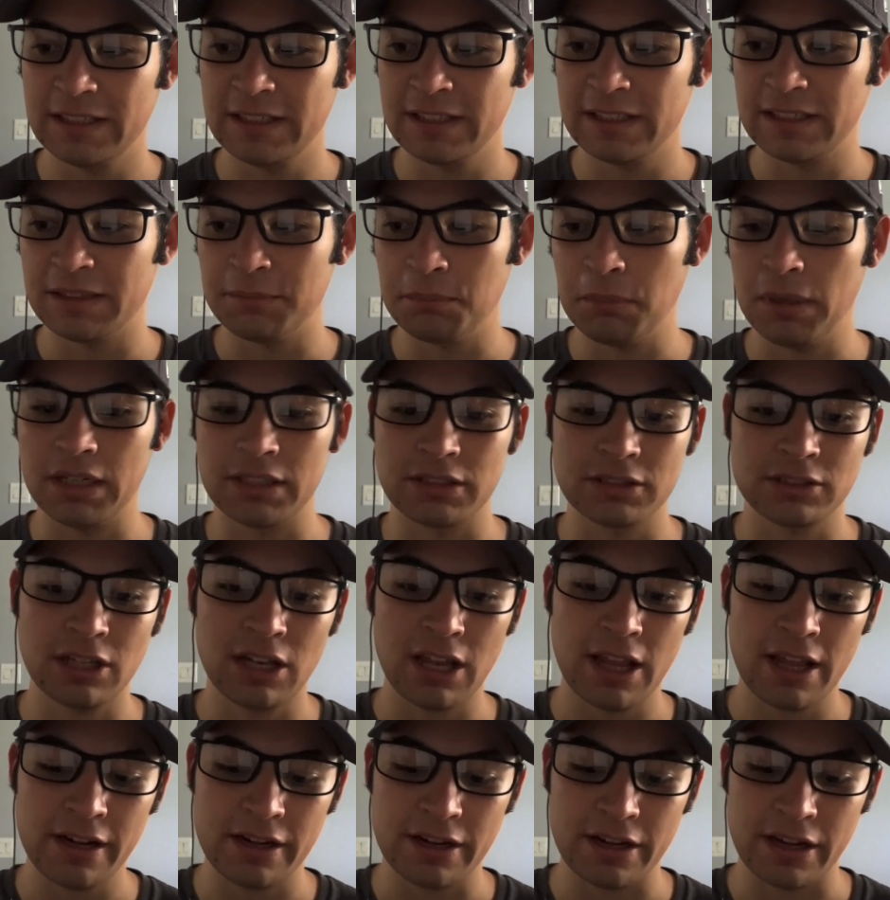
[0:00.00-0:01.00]
Man, there's a
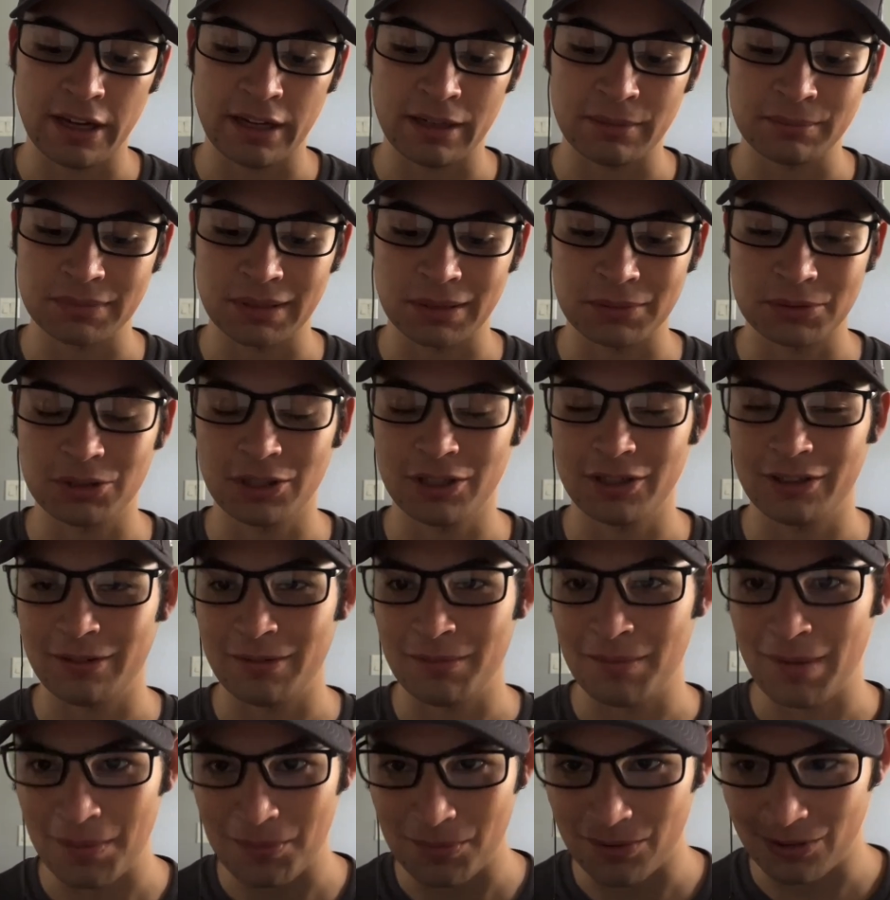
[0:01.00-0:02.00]
lot of names I'm trying to
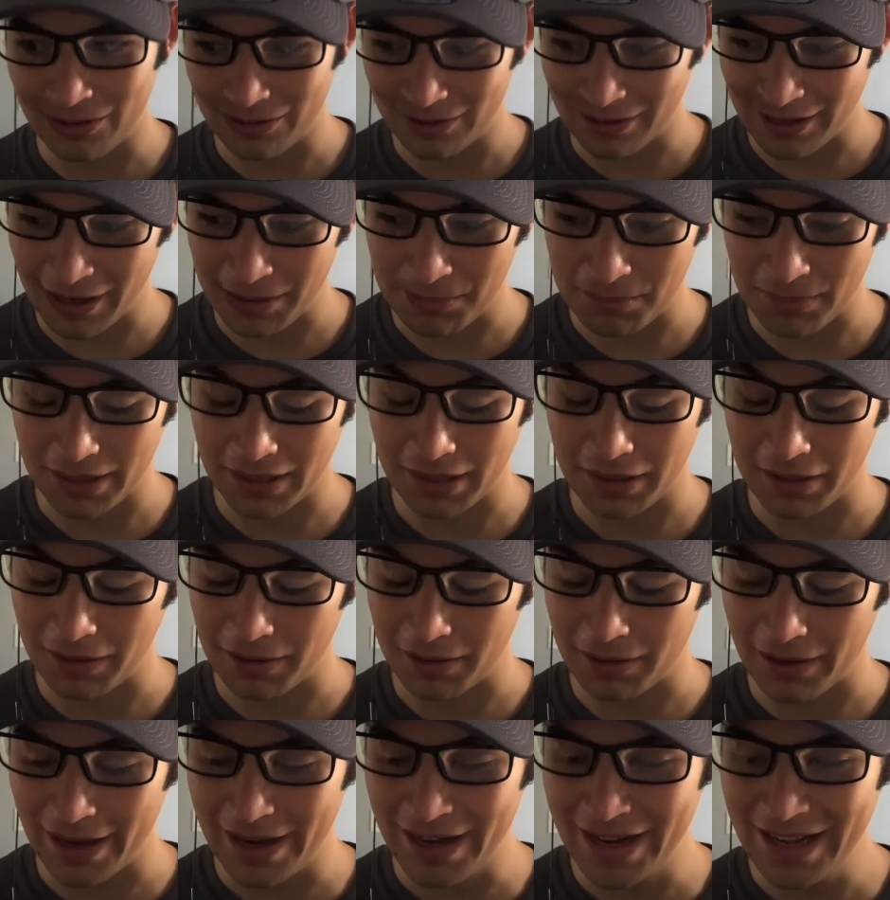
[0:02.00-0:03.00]
remember on my
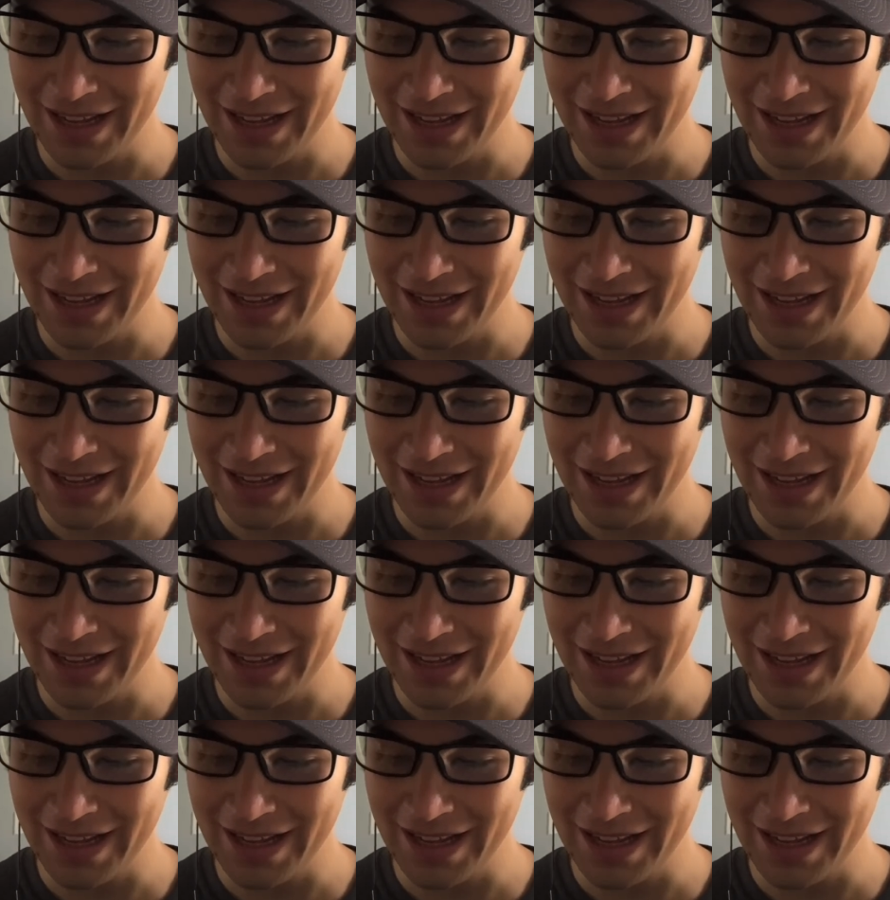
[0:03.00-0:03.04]
head.